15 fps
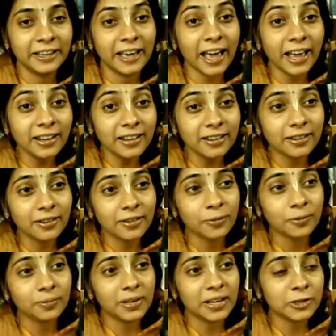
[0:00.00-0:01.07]
and
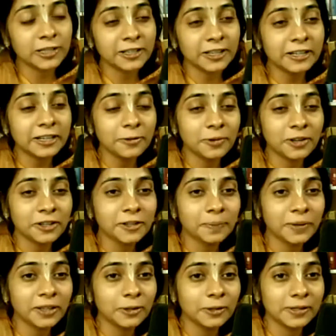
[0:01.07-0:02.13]
constantly
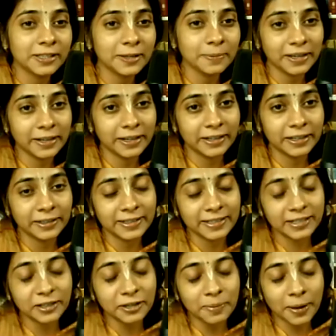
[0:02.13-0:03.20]
worshipping Tulasi Maharani,
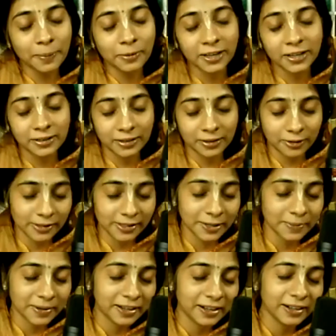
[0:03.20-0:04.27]
circumambulating
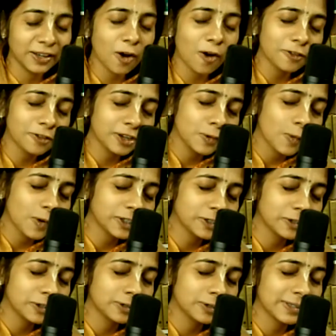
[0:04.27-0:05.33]
Tulasi Maharani, offering
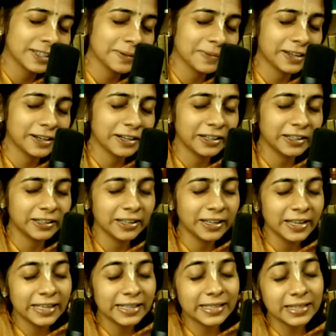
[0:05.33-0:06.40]
water to Tulasi Maharani,
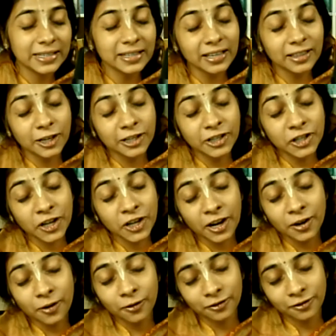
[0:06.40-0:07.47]
sitting at the
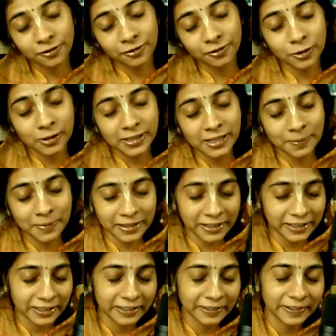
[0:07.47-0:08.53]
shade of Tulasi
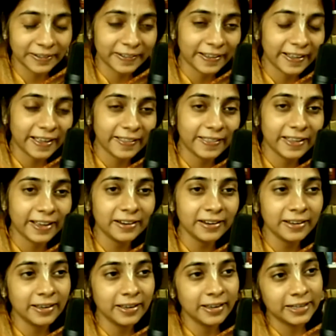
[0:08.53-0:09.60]
Maharani, and then
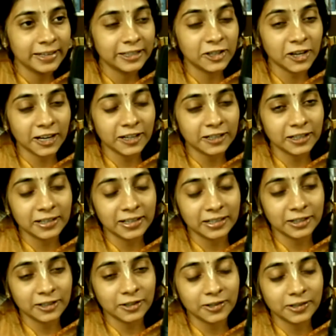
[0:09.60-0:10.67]
chanting
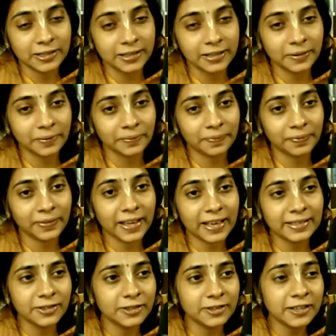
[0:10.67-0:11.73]
continuously.
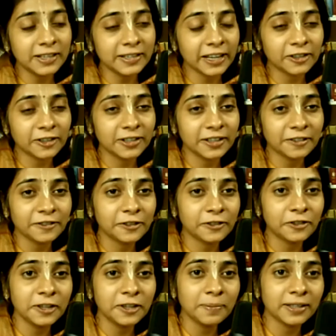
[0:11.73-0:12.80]
As a result, actually, after
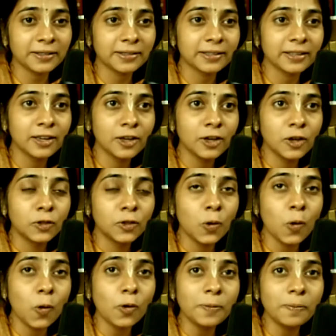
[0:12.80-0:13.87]
3 months, the
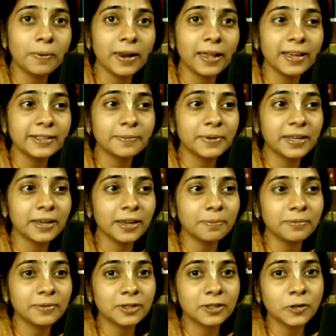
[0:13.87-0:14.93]
whole place
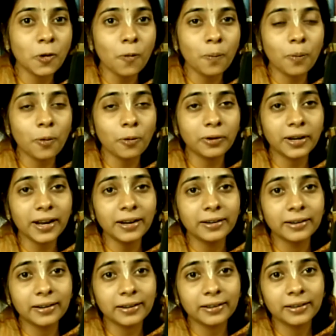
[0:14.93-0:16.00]
became so
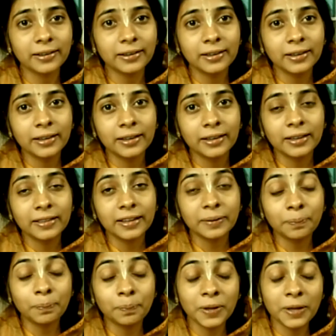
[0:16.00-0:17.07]
potent
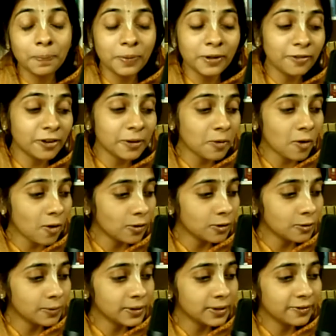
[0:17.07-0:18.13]
that people from all
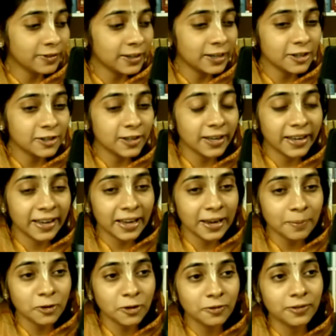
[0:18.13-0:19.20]
over the village, they
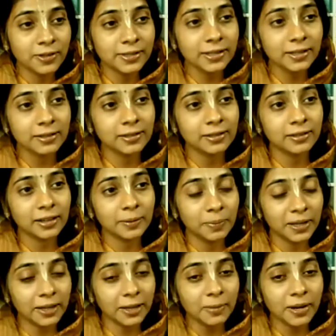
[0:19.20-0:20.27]
came to visit. It
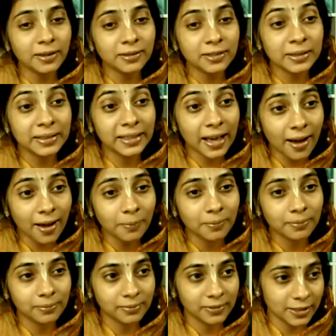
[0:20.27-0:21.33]
became like a
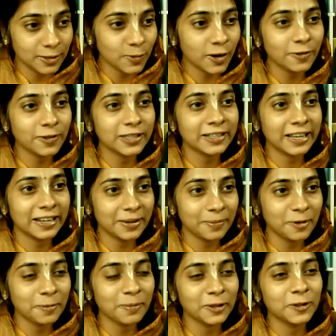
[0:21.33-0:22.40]
dham. This is what I was telling
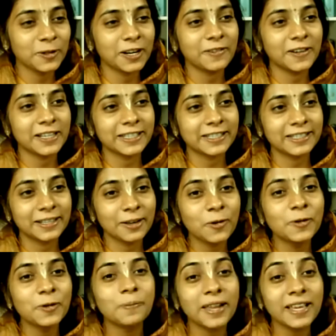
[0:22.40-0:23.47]
about Mathura-vāsa. The
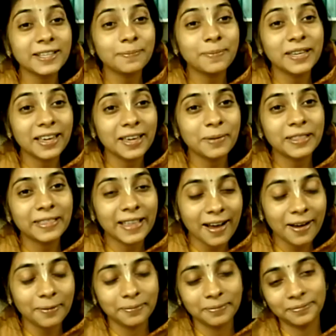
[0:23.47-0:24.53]
whole place became a
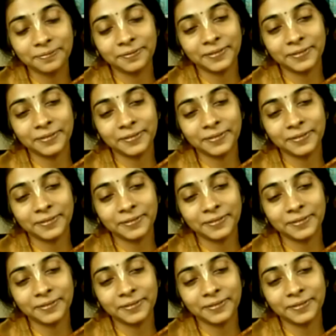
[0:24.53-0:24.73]
dham.